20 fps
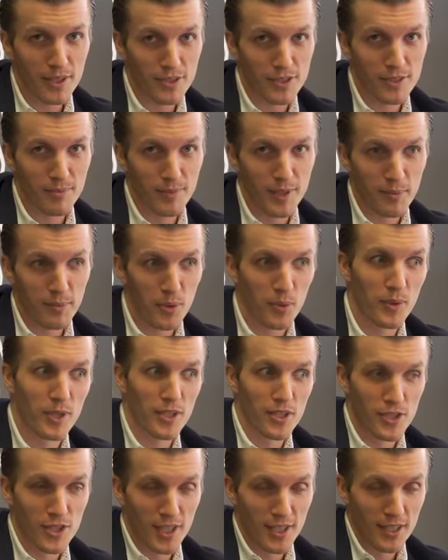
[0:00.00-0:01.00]
there's some people where
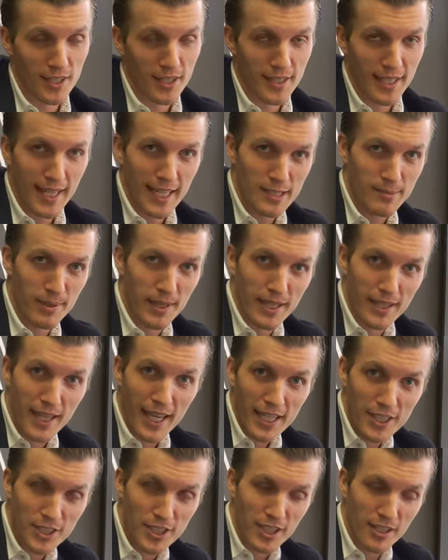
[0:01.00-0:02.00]
you should have done a tax plan
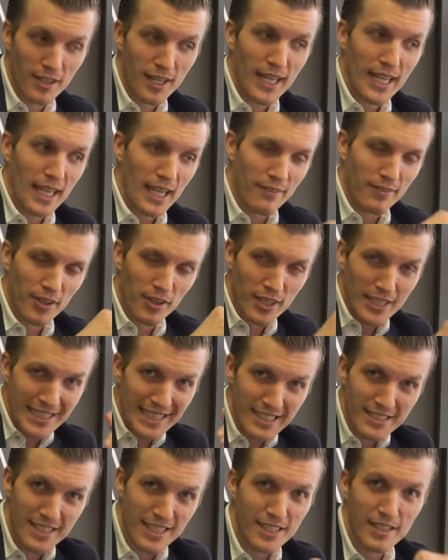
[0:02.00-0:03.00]
last year if they're an
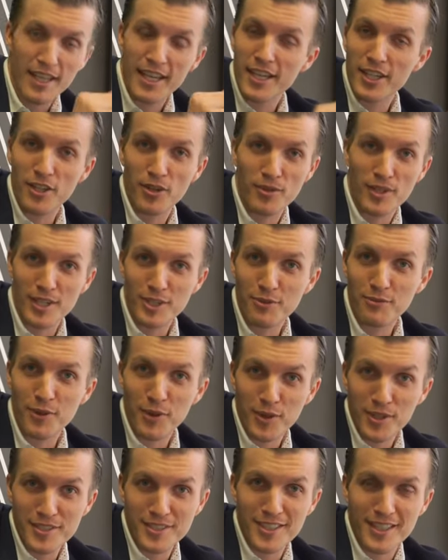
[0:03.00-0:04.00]
existing client no need to
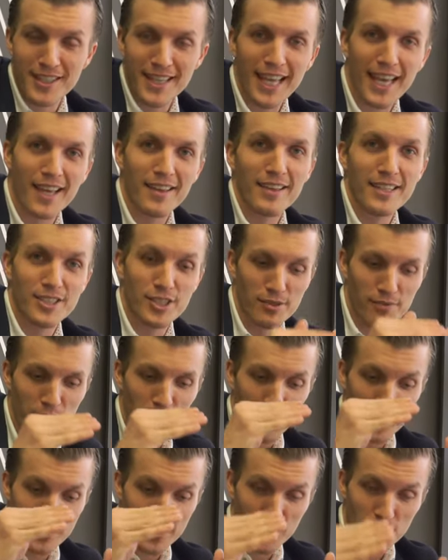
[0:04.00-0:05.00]
focus on that let's just
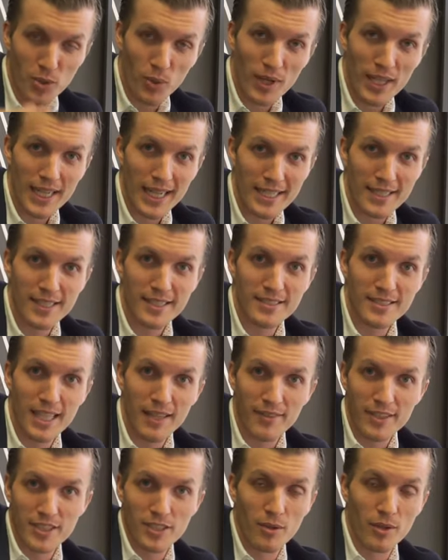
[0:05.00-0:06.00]
focus on 2019
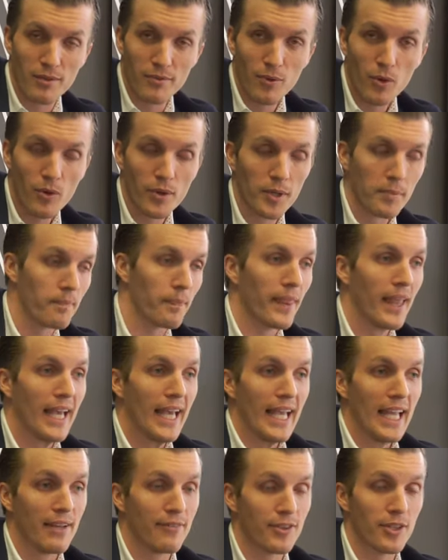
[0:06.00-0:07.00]
savings going forward
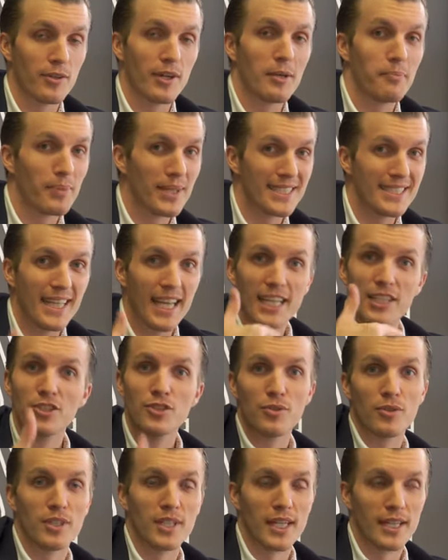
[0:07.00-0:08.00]
if they're a
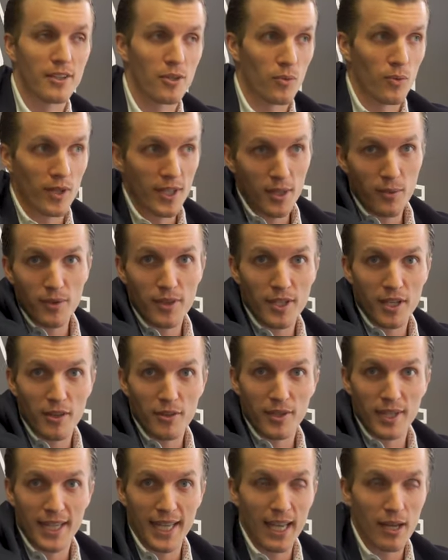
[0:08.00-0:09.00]
potential client they're working with
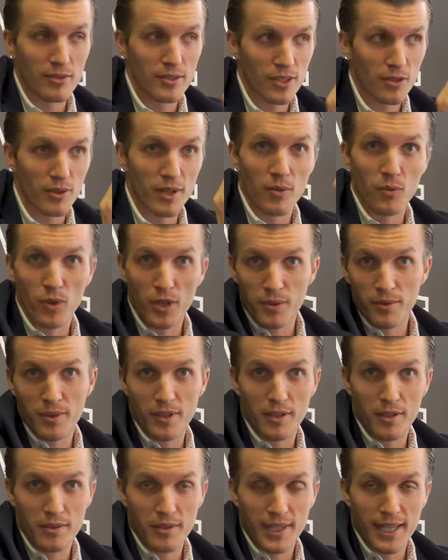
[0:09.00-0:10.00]
another accountant or they worked with
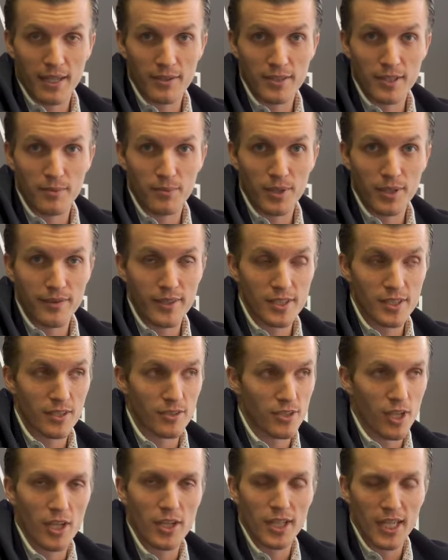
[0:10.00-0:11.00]
another accountant in previous
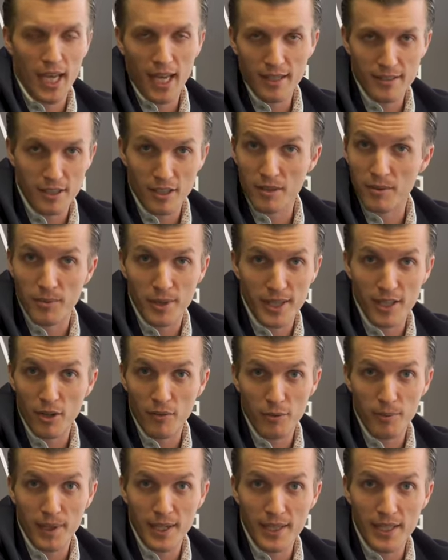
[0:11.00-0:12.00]
years you got to tell them what they
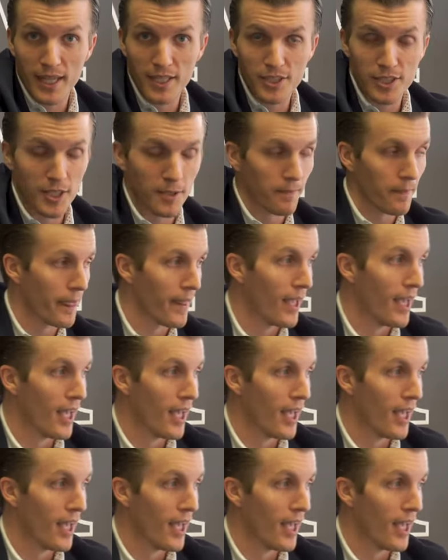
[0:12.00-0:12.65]
overpaid last year